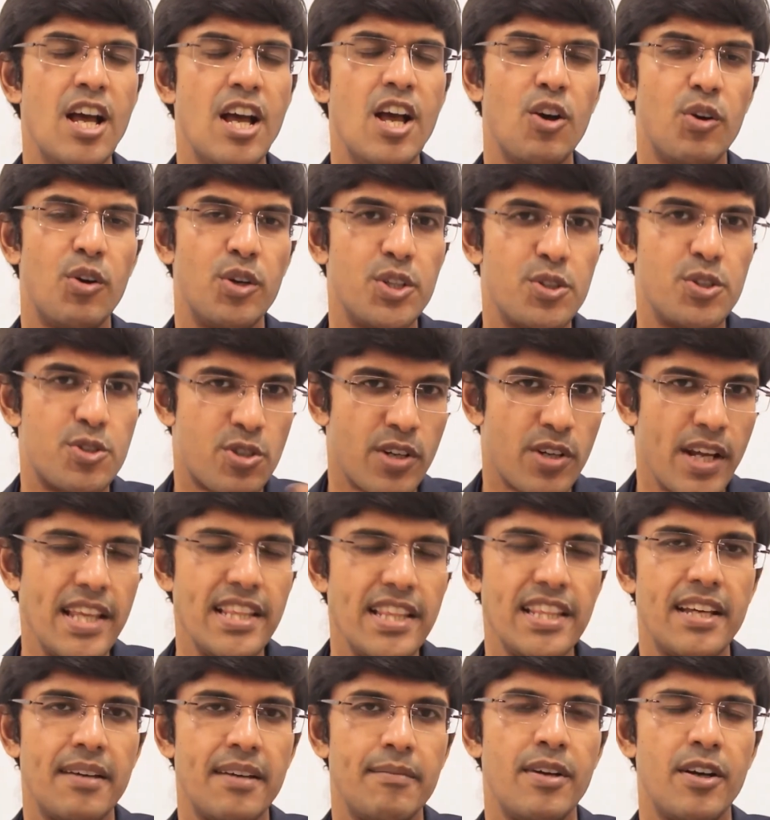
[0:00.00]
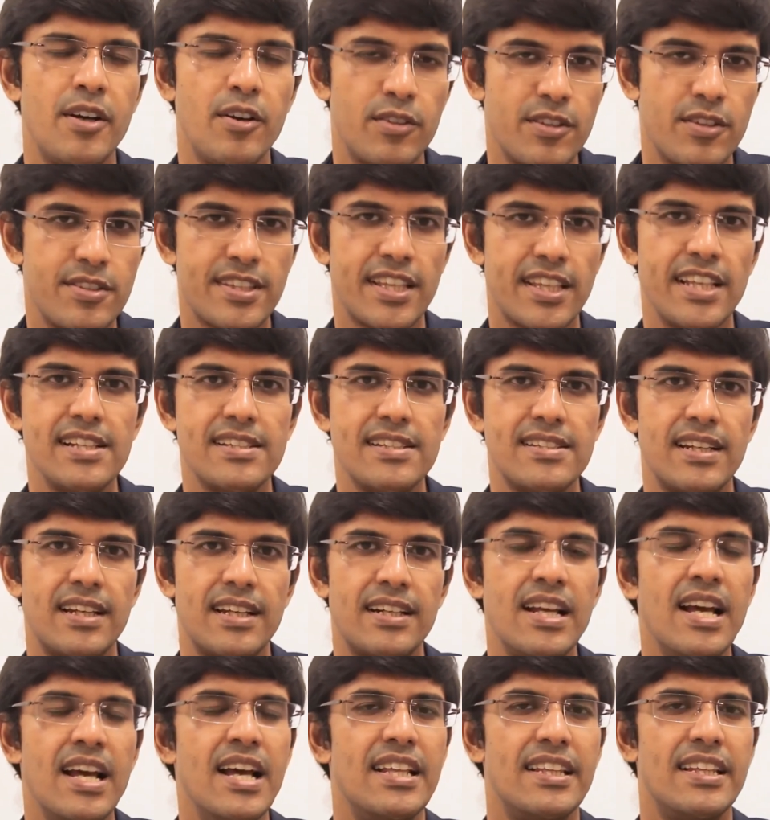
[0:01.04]
when you train them on the skill set,
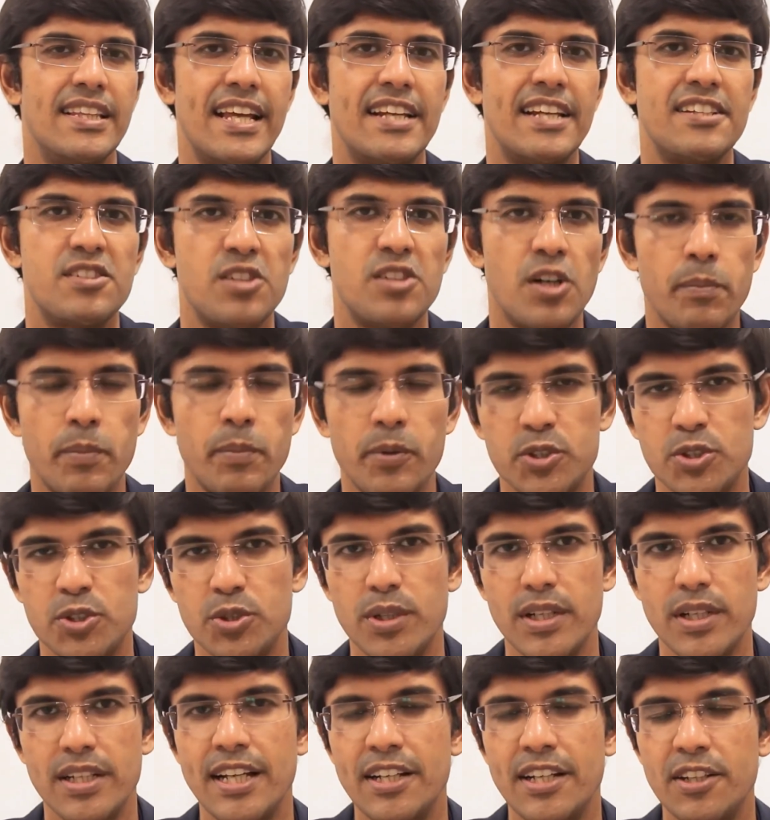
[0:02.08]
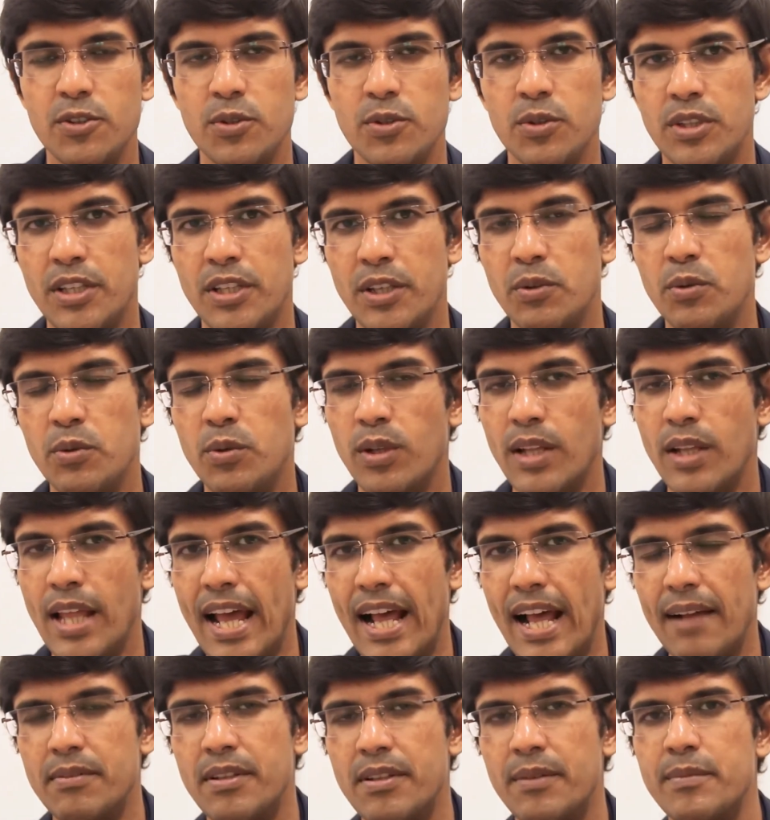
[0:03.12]
there's an opportunity that you will
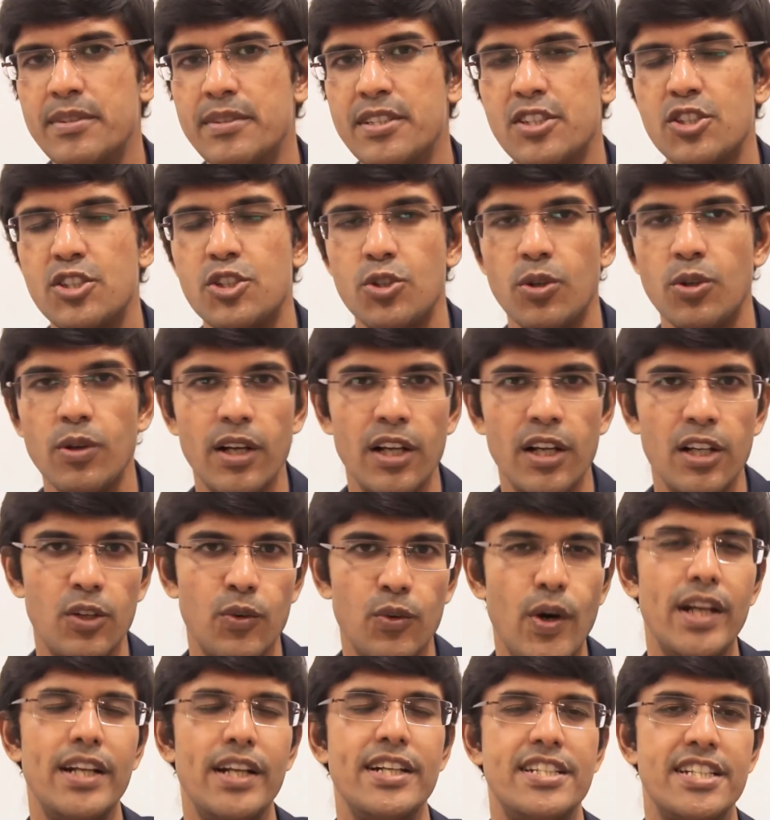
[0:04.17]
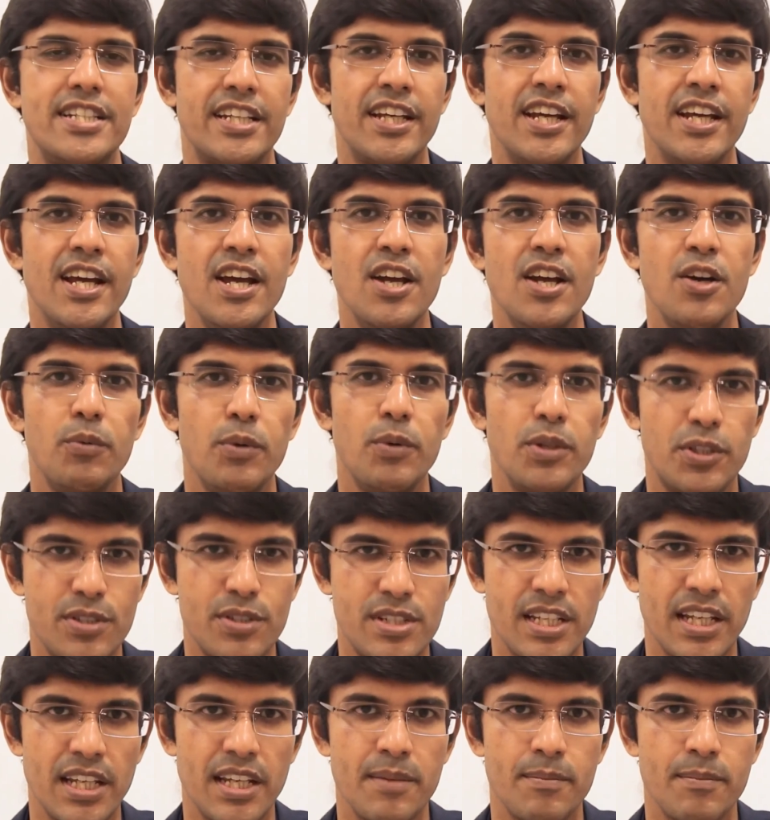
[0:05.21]
have them as a stronger loyalty with your
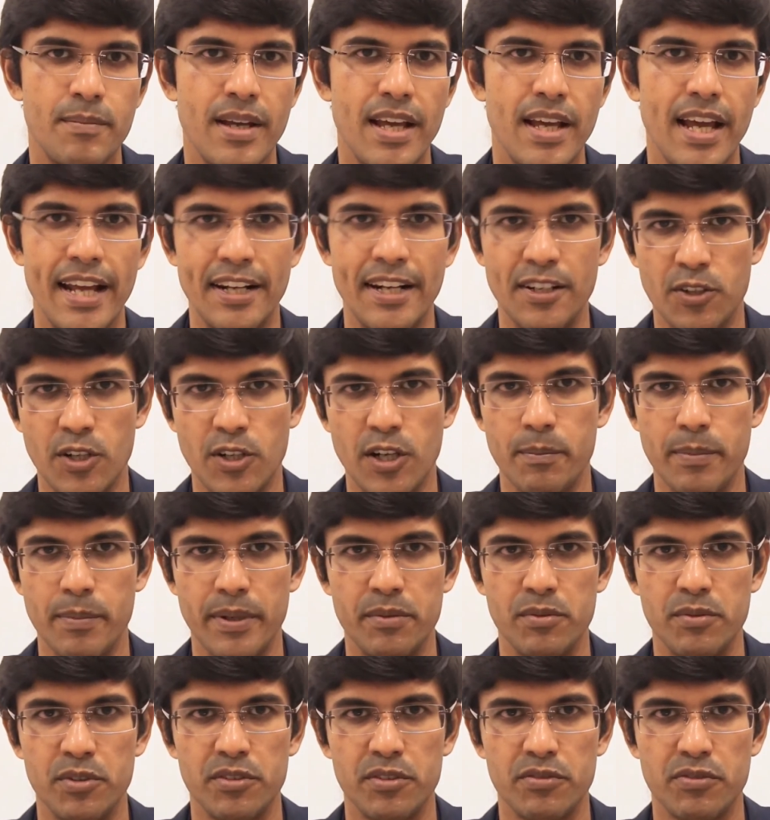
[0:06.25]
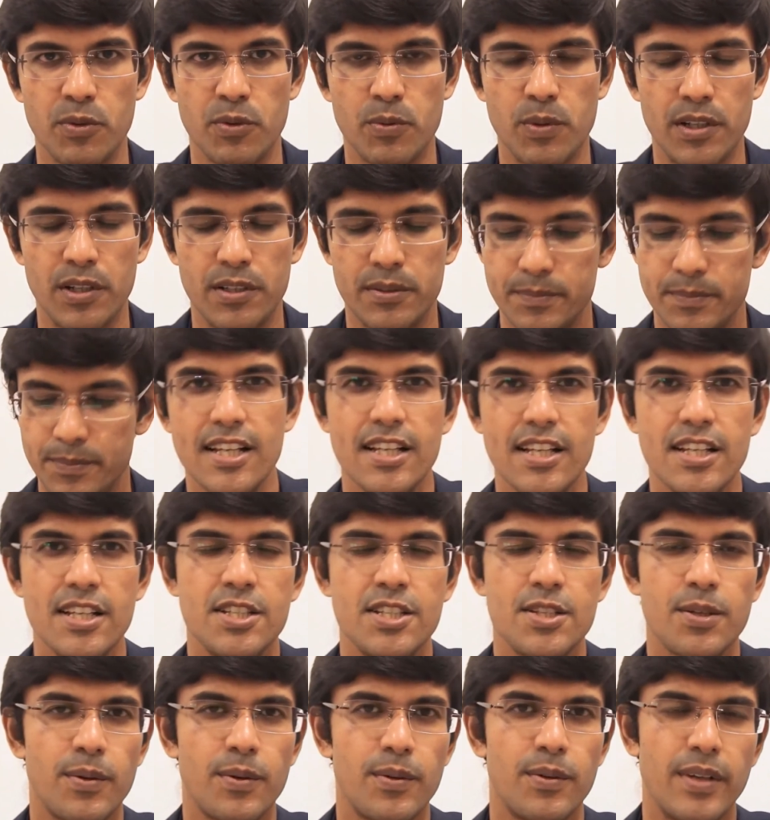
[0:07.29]
team and your company moving forward.
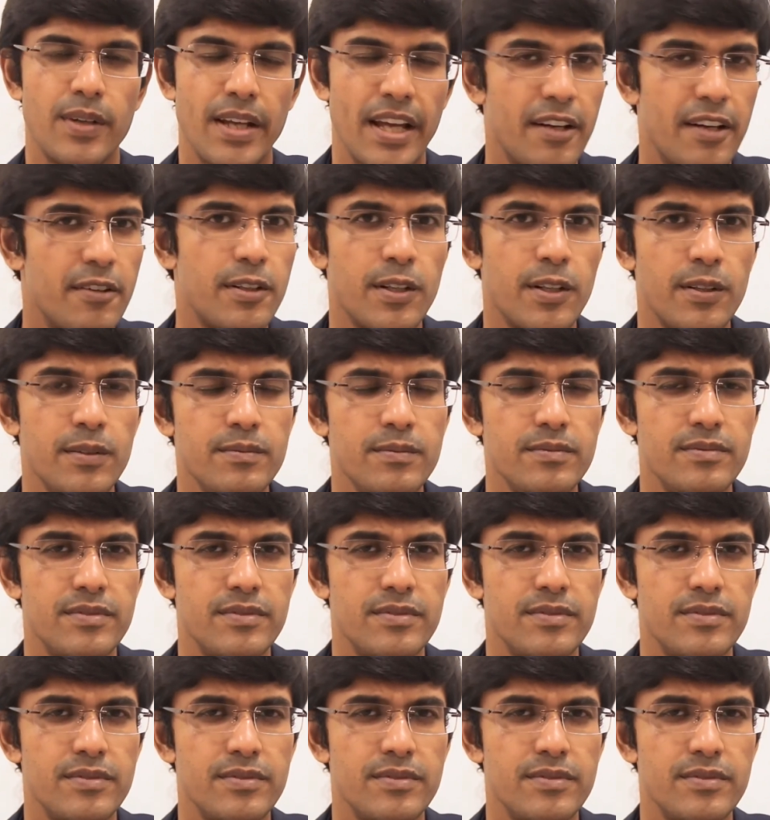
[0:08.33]
So here we go.